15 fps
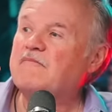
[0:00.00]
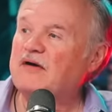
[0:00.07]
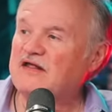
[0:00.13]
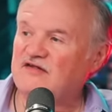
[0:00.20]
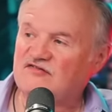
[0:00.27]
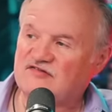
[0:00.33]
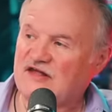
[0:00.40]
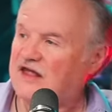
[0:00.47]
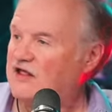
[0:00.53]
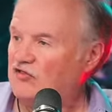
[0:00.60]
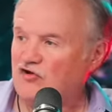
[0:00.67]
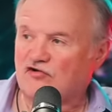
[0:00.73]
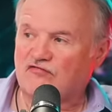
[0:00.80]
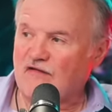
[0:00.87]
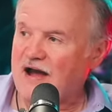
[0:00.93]
But he
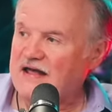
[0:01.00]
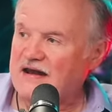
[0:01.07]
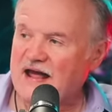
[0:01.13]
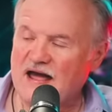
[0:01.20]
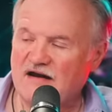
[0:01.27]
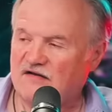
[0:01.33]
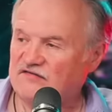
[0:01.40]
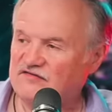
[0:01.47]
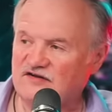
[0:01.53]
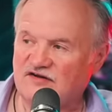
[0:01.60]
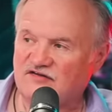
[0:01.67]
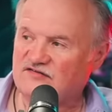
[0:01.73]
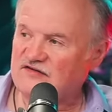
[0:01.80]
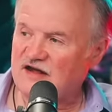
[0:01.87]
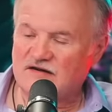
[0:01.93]
looked right at us and
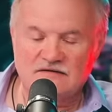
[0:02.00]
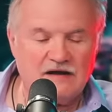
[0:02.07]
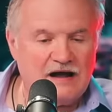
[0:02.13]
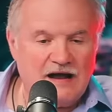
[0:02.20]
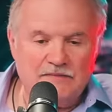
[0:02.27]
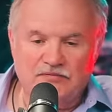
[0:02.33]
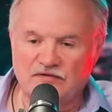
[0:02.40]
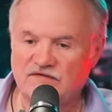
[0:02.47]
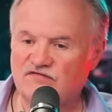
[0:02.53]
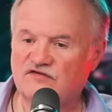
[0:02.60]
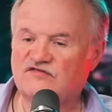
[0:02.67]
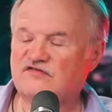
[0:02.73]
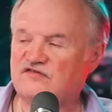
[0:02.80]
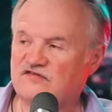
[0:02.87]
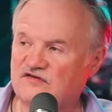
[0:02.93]
he said, I believe
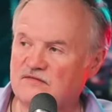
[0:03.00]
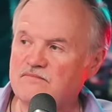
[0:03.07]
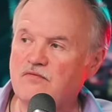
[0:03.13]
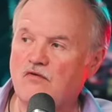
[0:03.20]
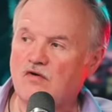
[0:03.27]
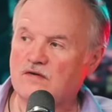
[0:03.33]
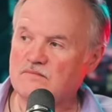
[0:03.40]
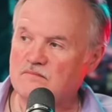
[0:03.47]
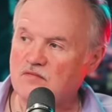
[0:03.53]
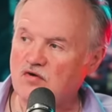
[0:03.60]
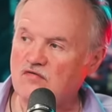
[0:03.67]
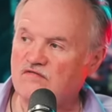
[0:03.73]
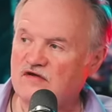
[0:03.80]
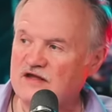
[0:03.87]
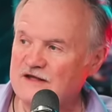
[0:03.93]
this is an important
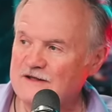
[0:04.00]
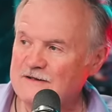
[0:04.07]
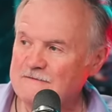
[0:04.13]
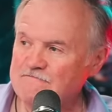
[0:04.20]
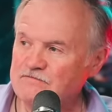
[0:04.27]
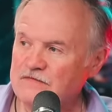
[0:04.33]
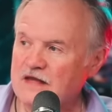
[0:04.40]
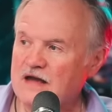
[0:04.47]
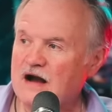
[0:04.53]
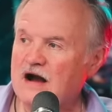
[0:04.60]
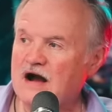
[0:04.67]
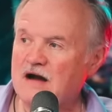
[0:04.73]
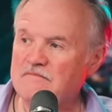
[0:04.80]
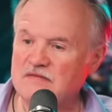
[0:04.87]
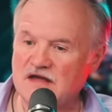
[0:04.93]
movie. Jeez.
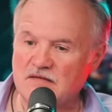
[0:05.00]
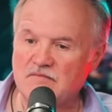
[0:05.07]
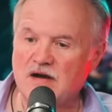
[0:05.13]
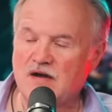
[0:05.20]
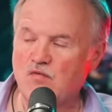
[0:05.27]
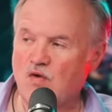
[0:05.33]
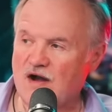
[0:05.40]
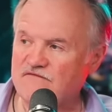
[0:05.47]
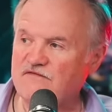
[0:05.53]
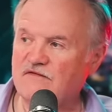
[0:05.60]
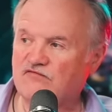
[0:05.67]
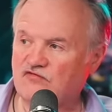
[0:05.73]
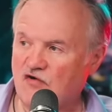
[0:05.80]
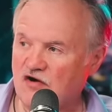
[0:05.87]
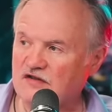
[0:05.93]
Me and my wife
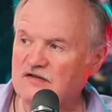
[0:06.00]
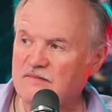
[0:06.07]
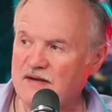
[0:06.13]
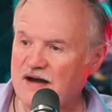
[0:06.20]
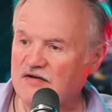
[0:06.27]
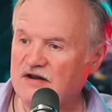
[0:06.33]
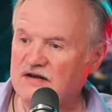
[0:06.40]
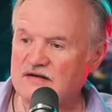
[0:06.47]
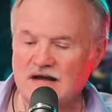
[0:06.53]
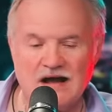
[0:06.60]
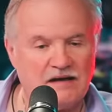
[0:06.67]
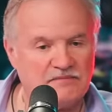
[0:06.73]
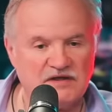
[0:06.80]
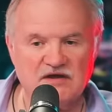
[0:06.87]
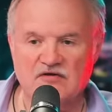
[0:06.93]
have talked about it.
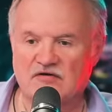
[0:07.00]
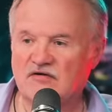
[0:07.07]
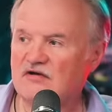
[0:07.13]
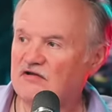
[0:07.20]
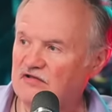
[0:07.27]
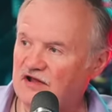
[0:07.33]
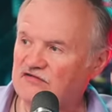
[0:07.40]
I'm here.